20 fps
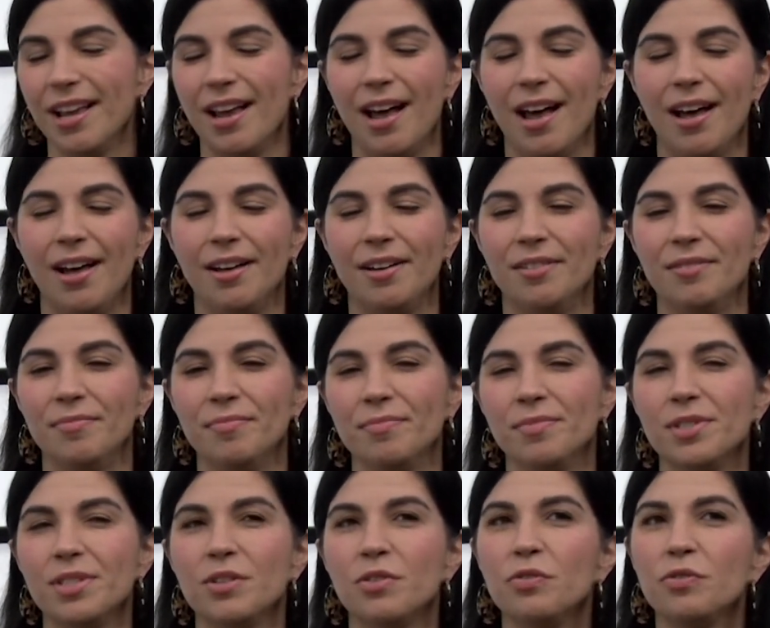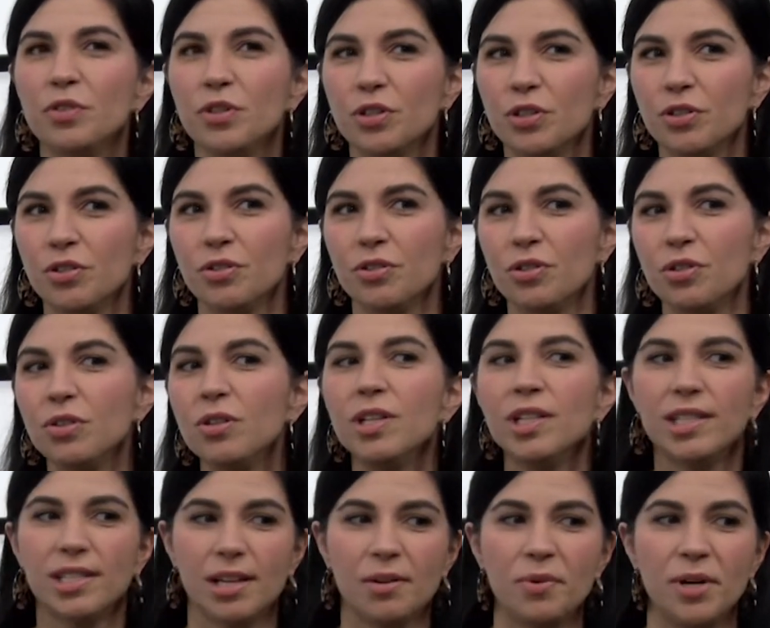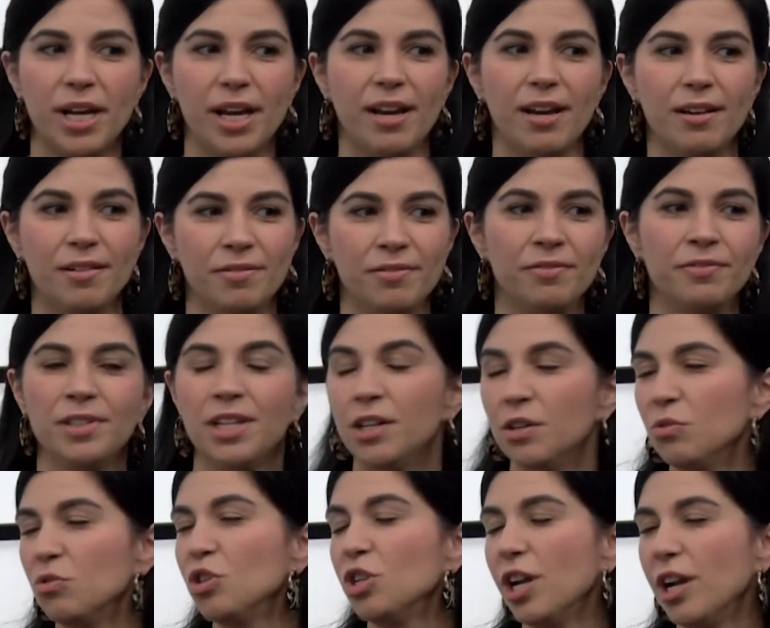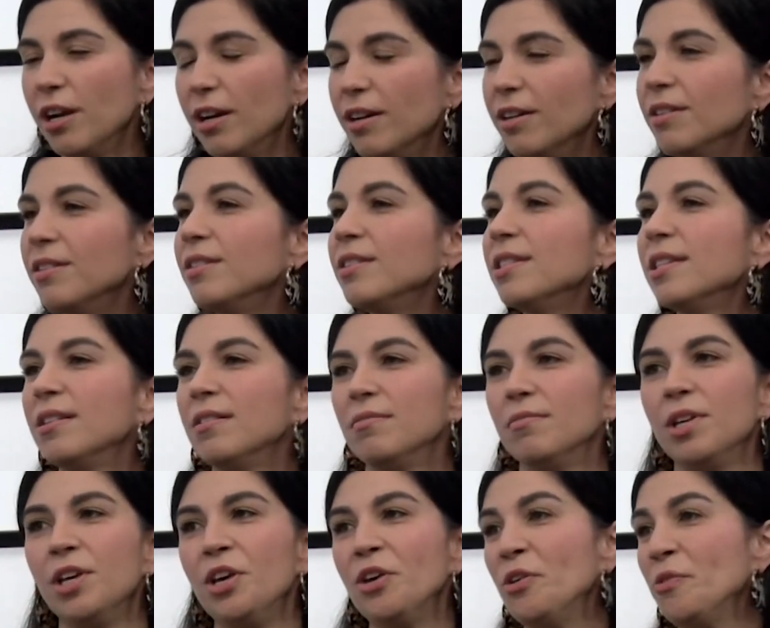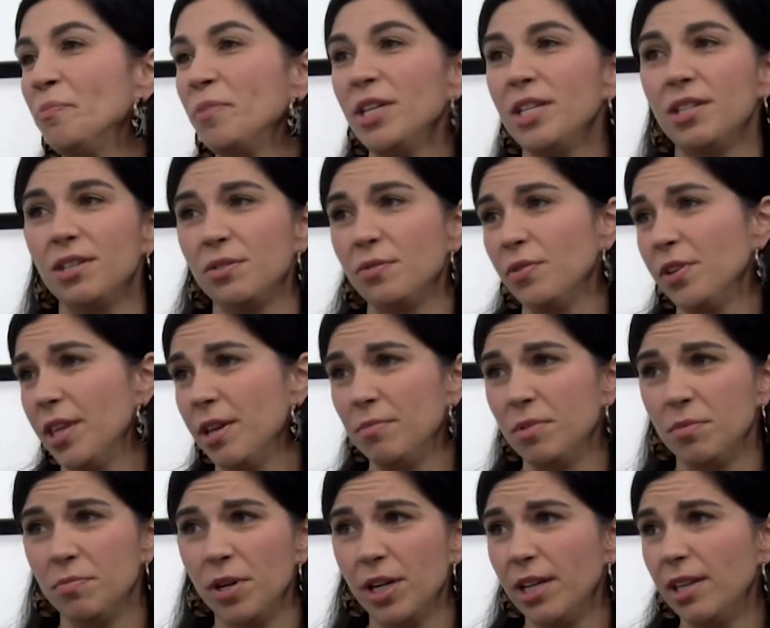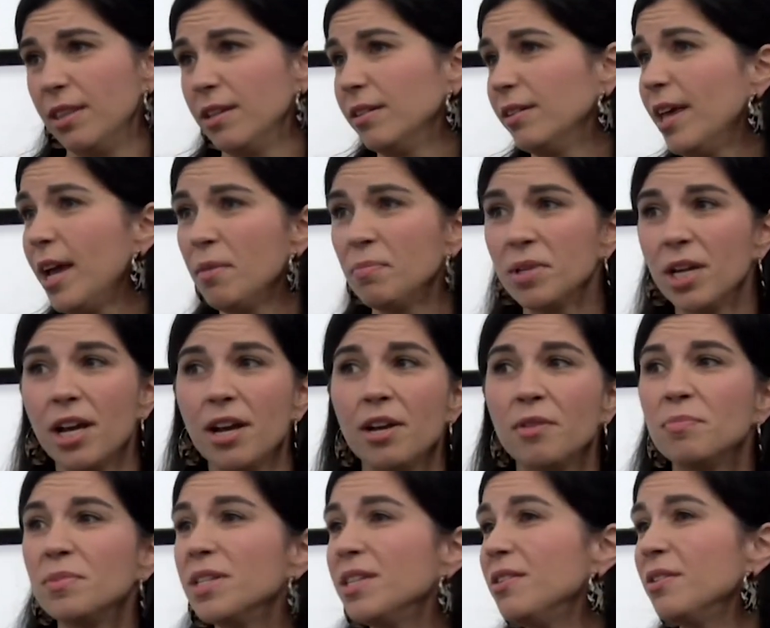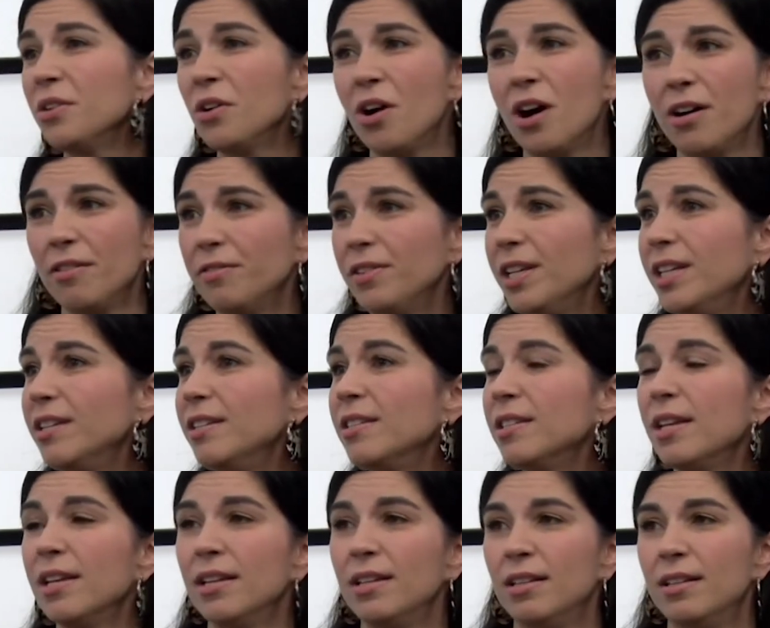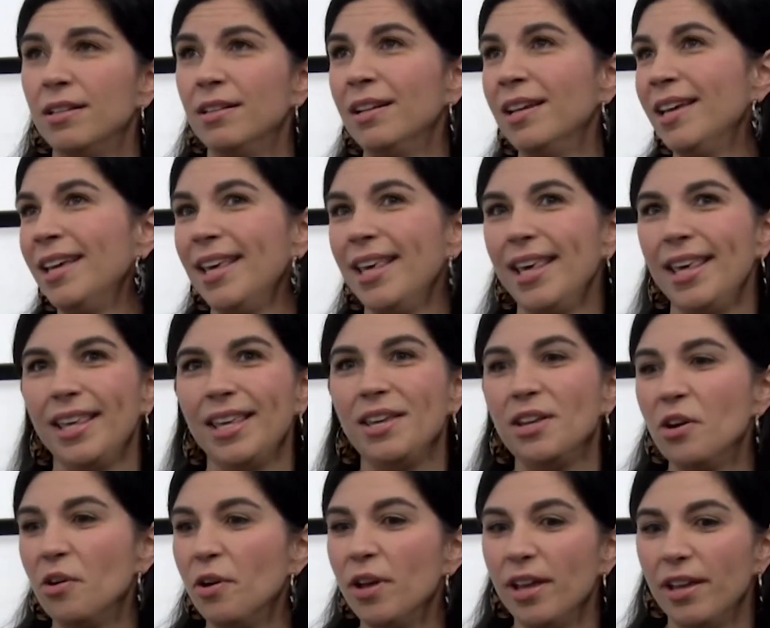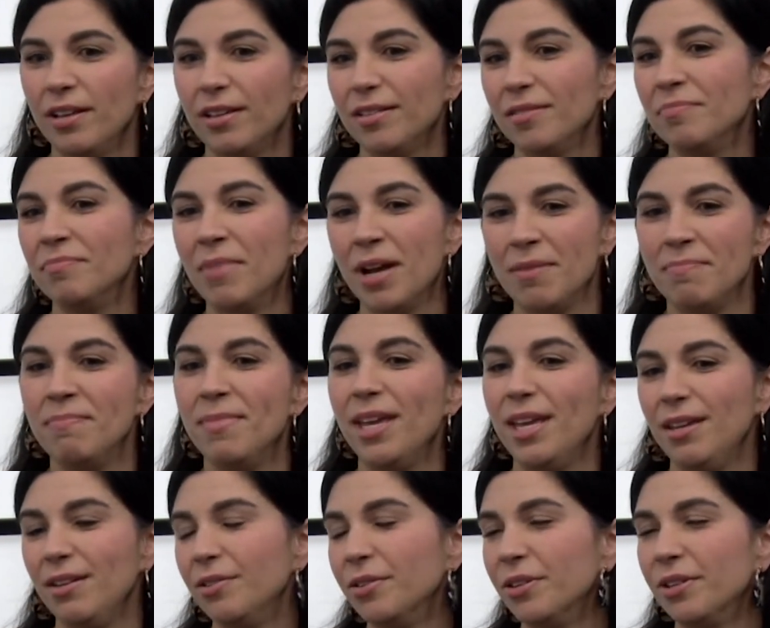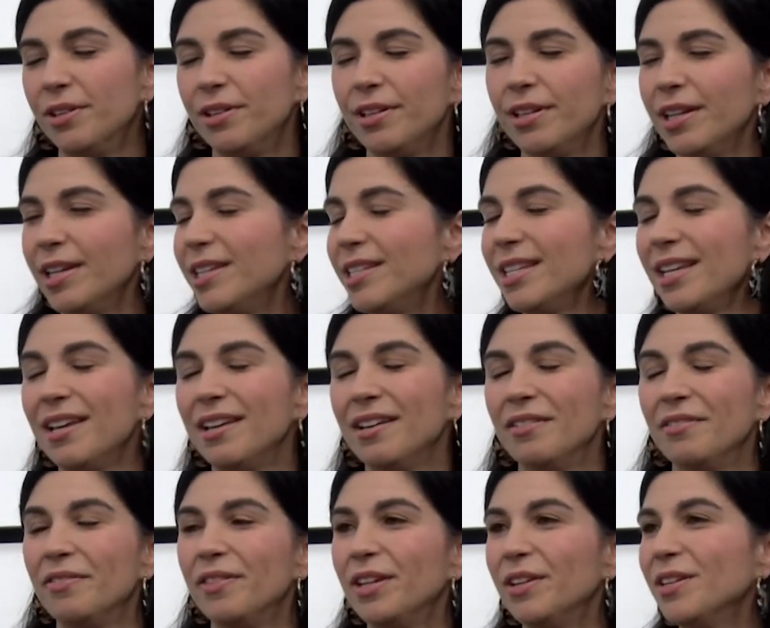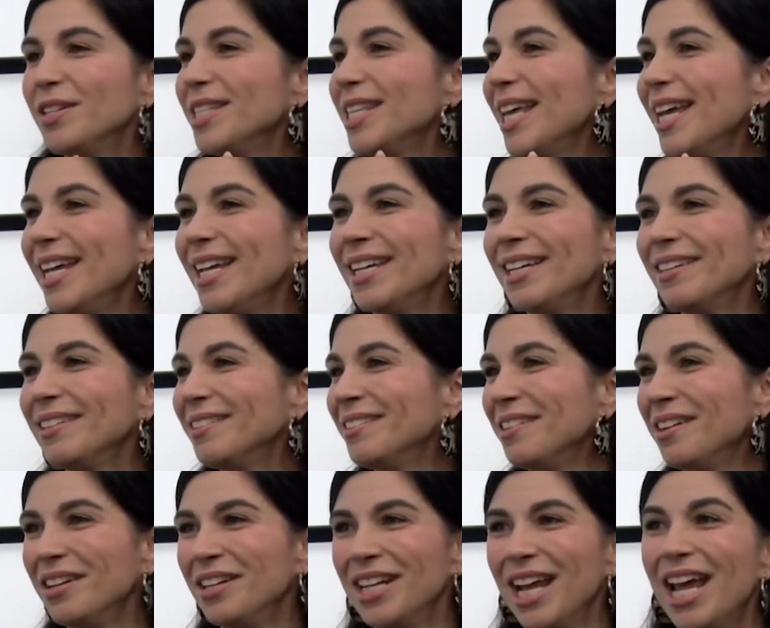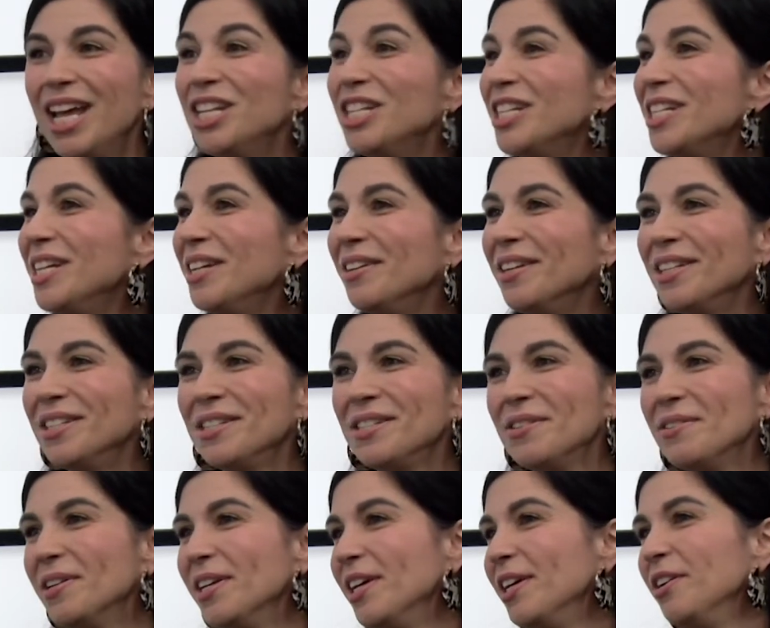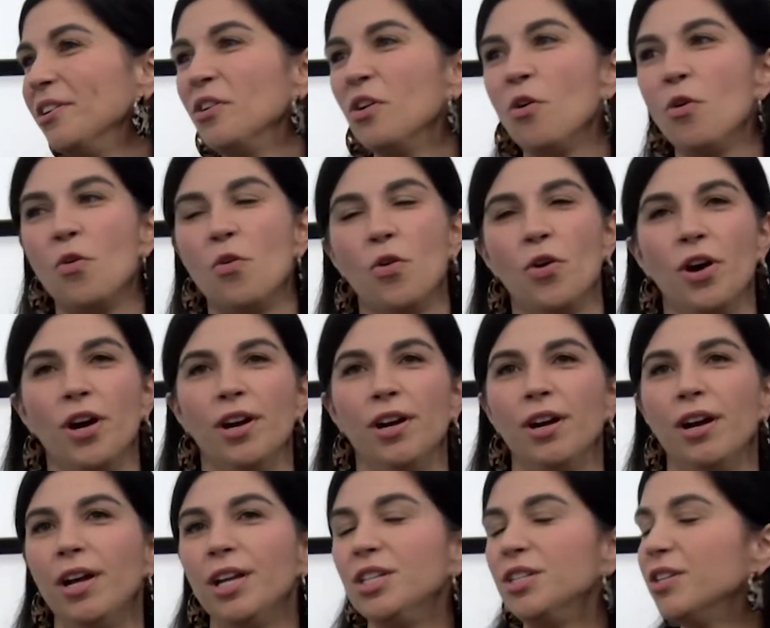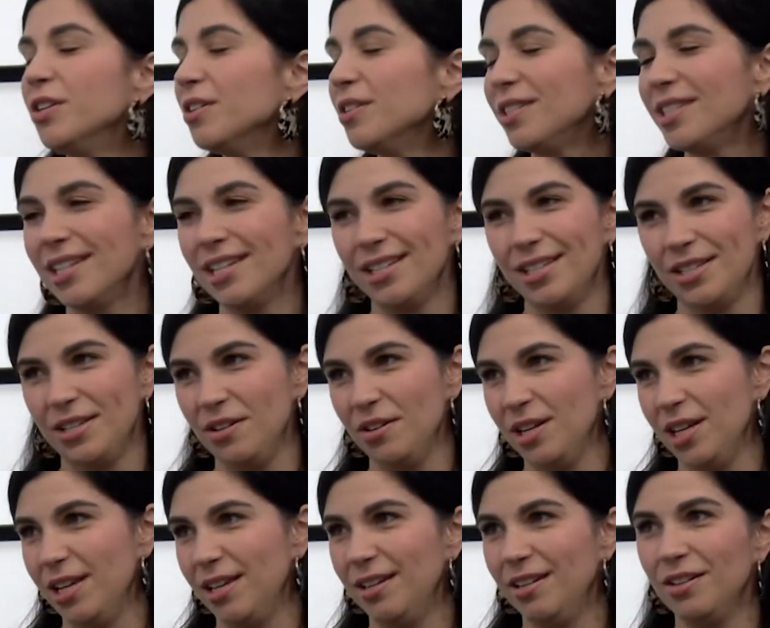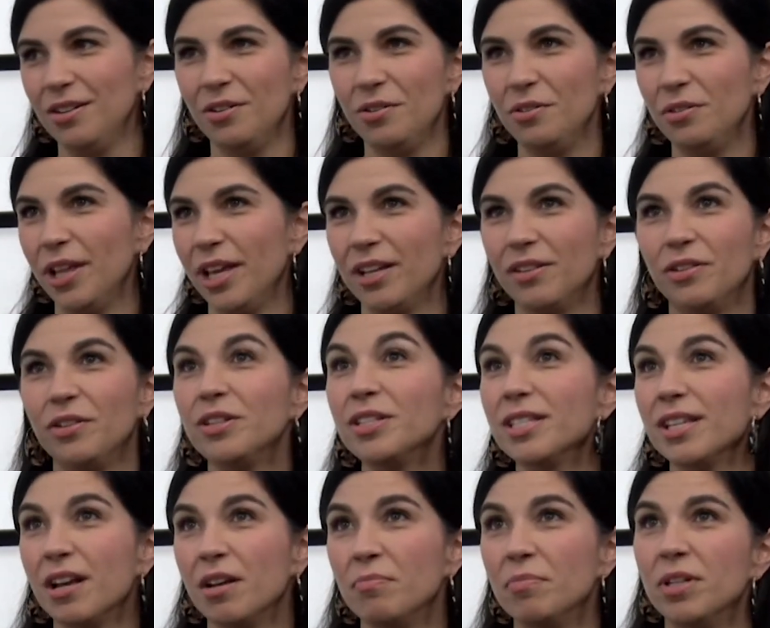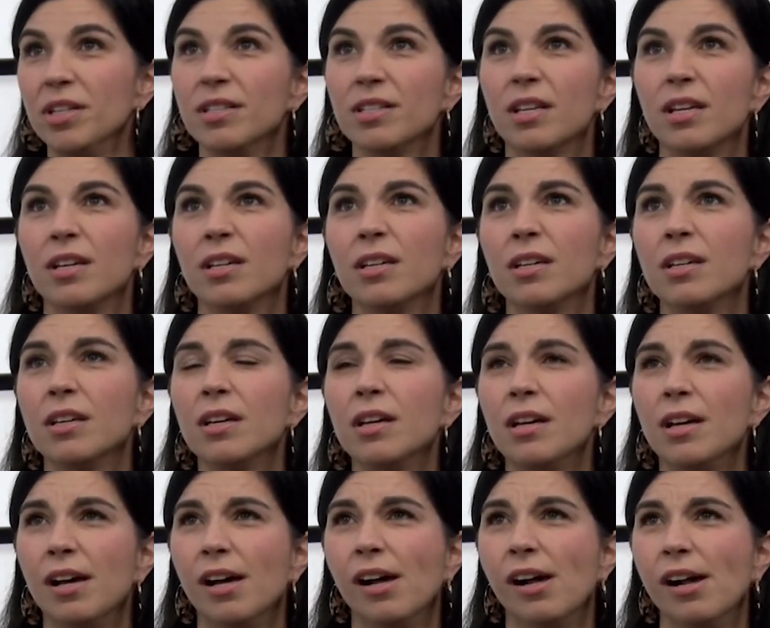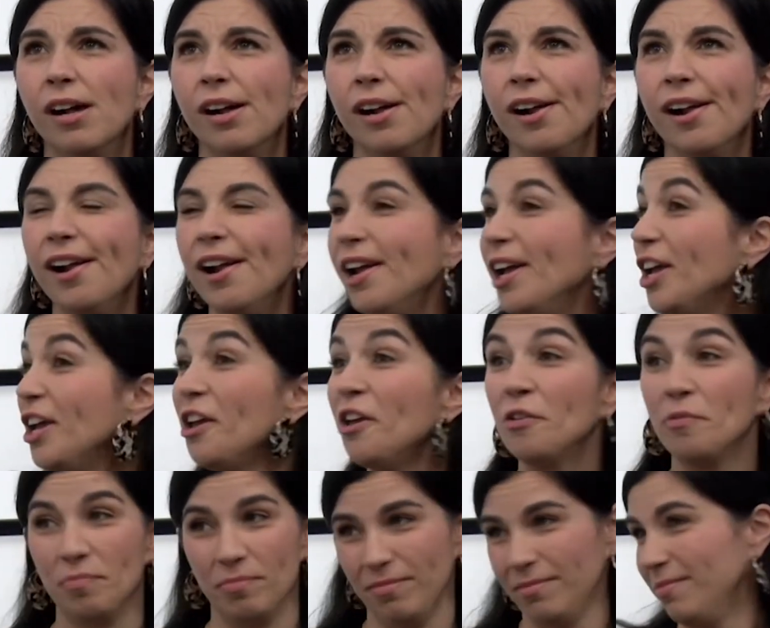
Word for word: Um, so for students, I want to have you know chairs and places for them to bring in their laptops and their coffees. And you know, my main goal is if there's like an engineering student or a nursing student who like looks up and is like, "Huh, mm-hmm.